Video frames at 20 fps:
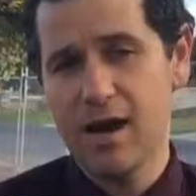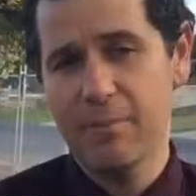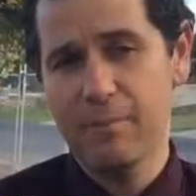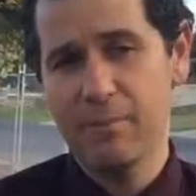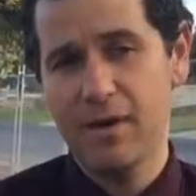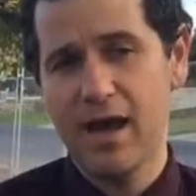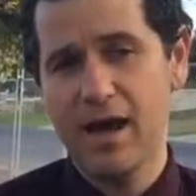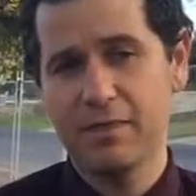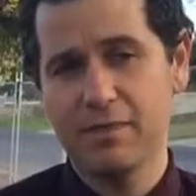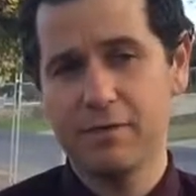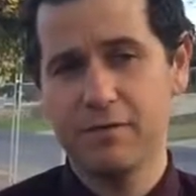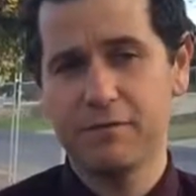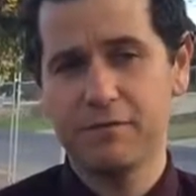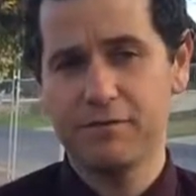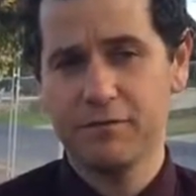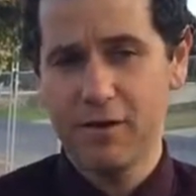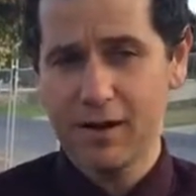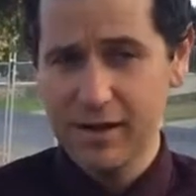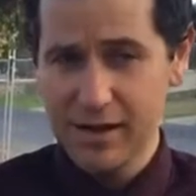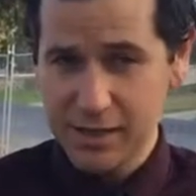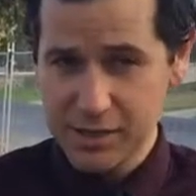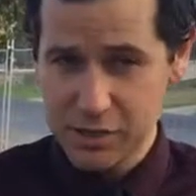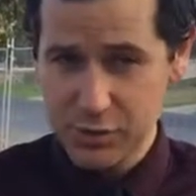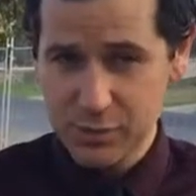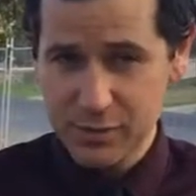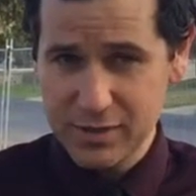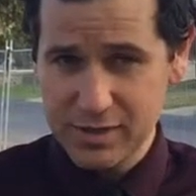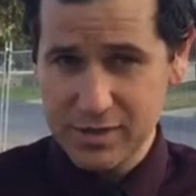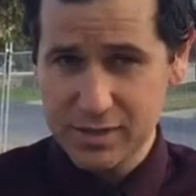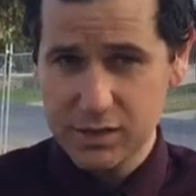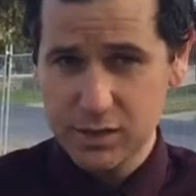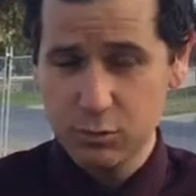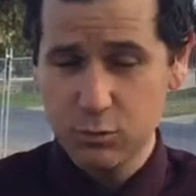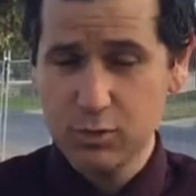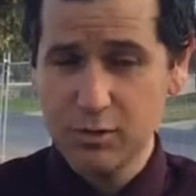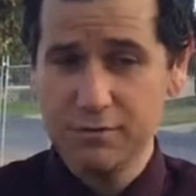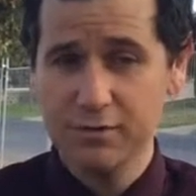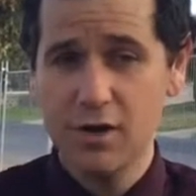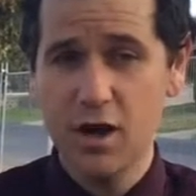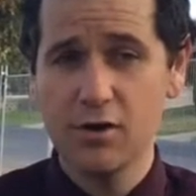up at the front entrance. You
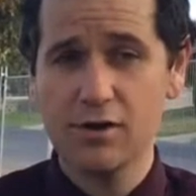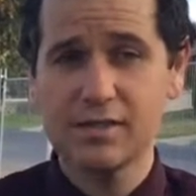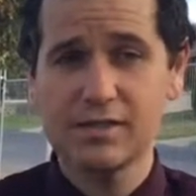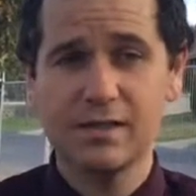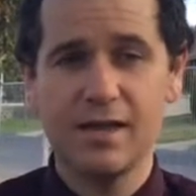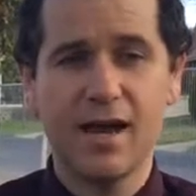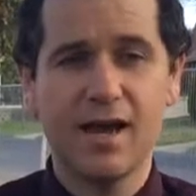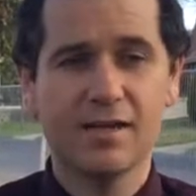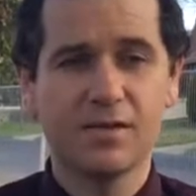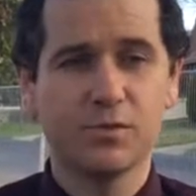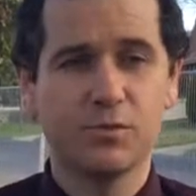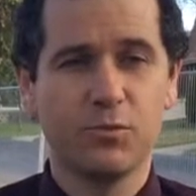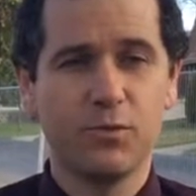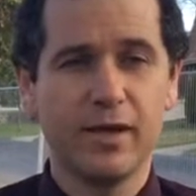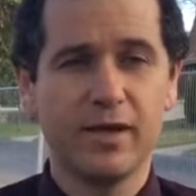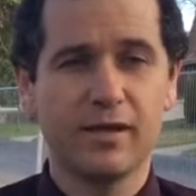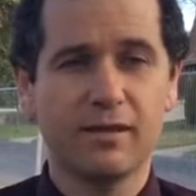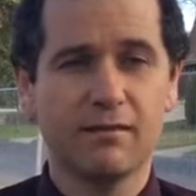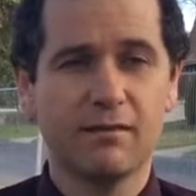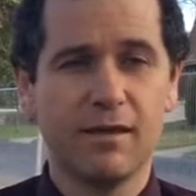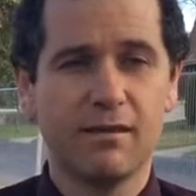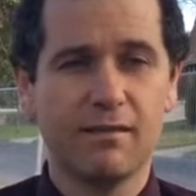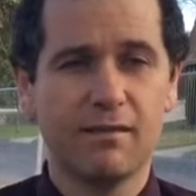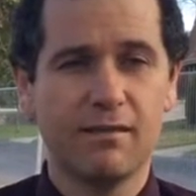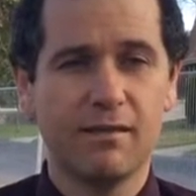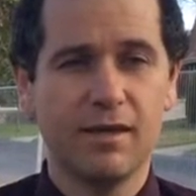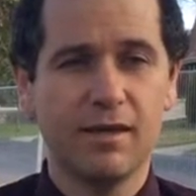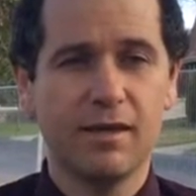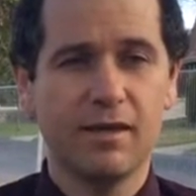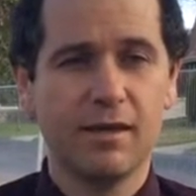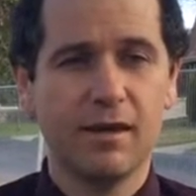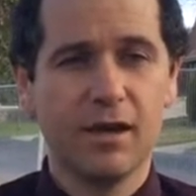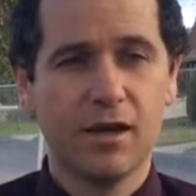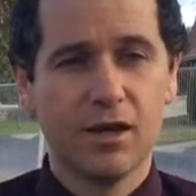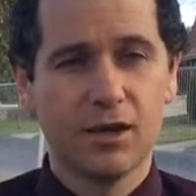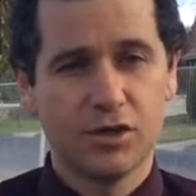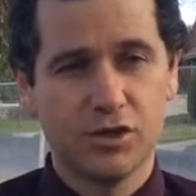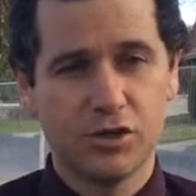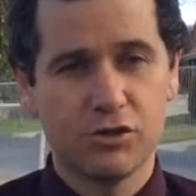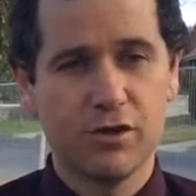would have noticed last week that the
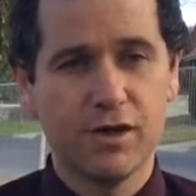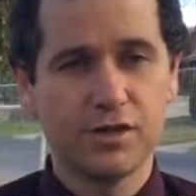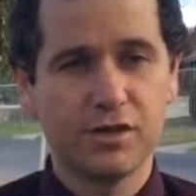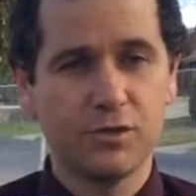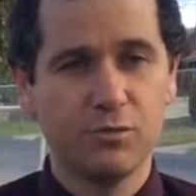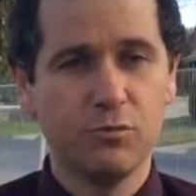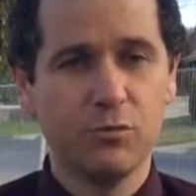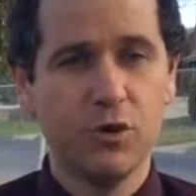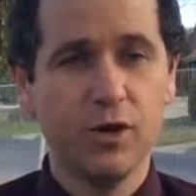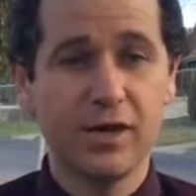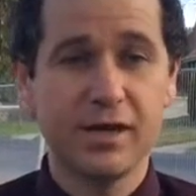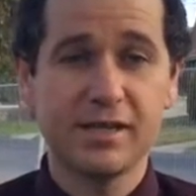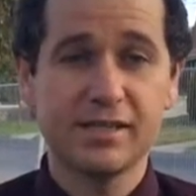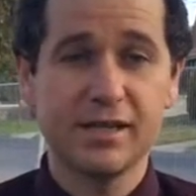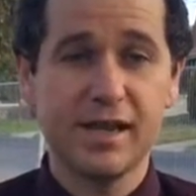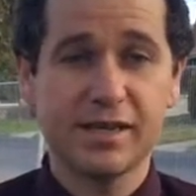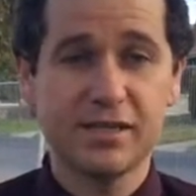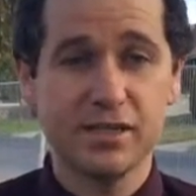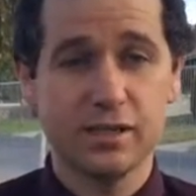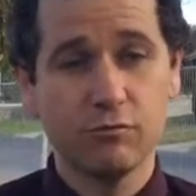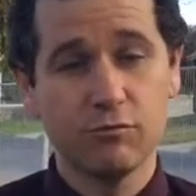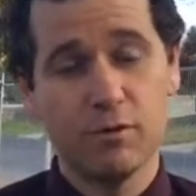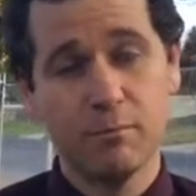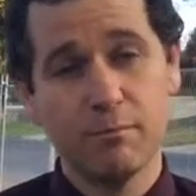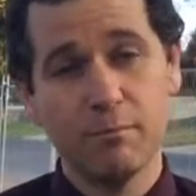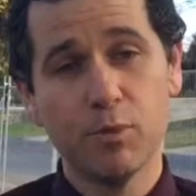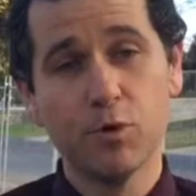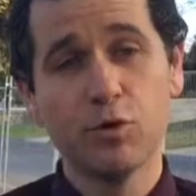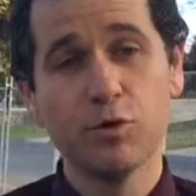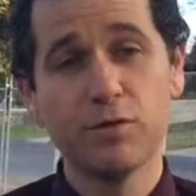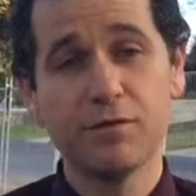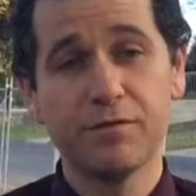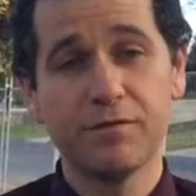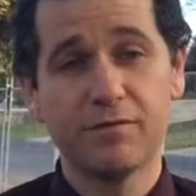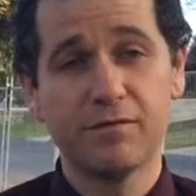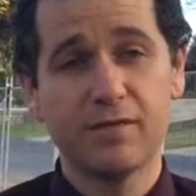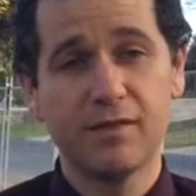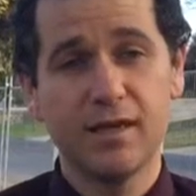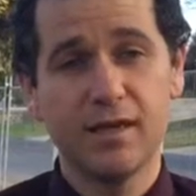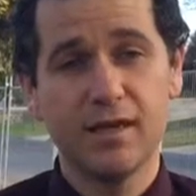construction workers actually removed
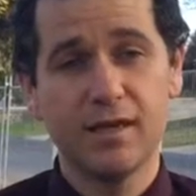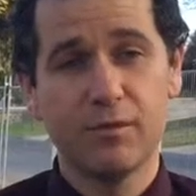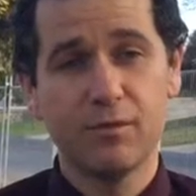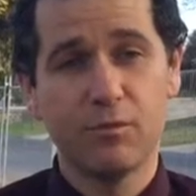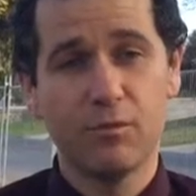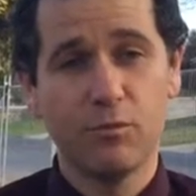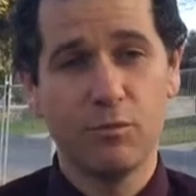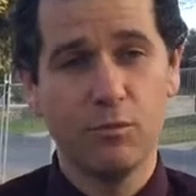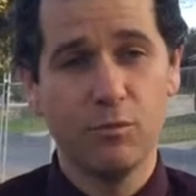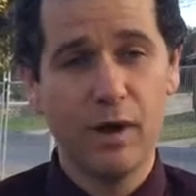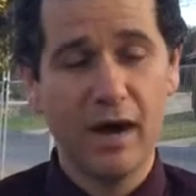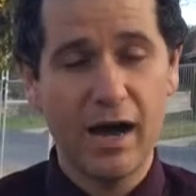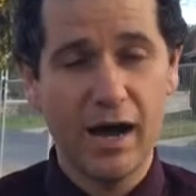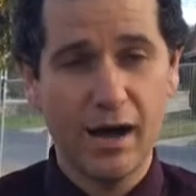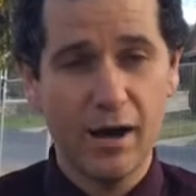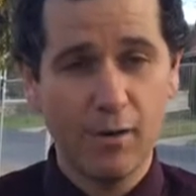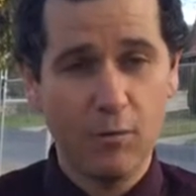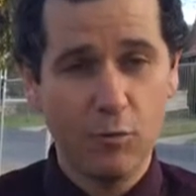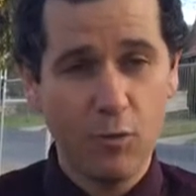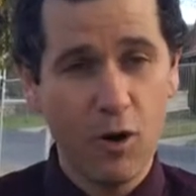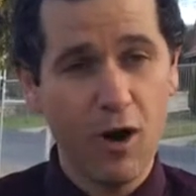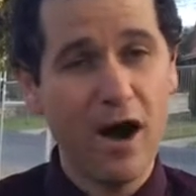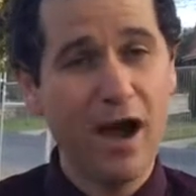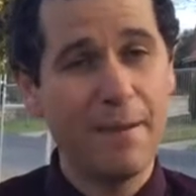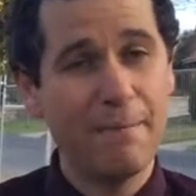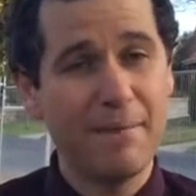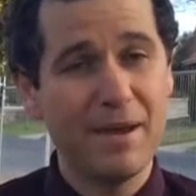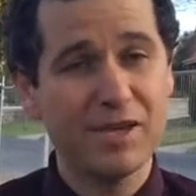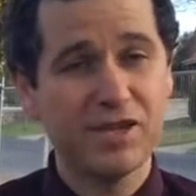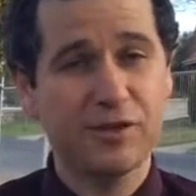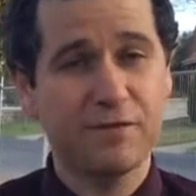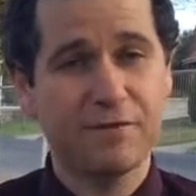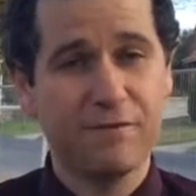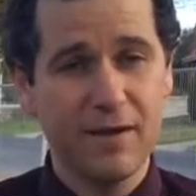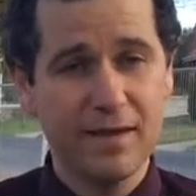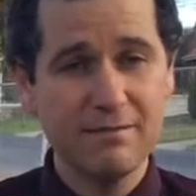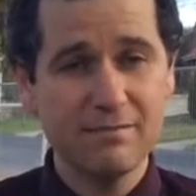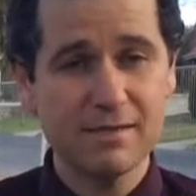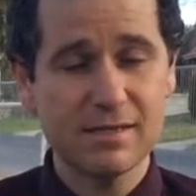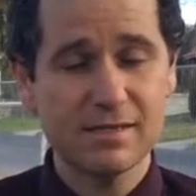the wire mesh
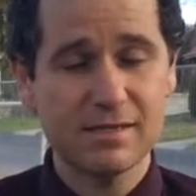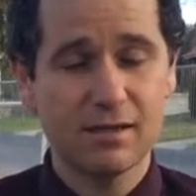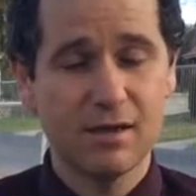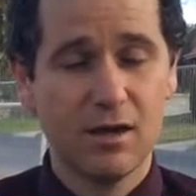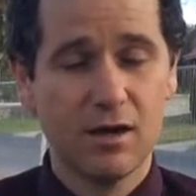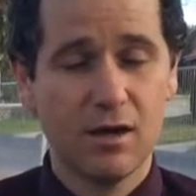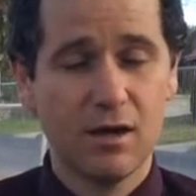fence.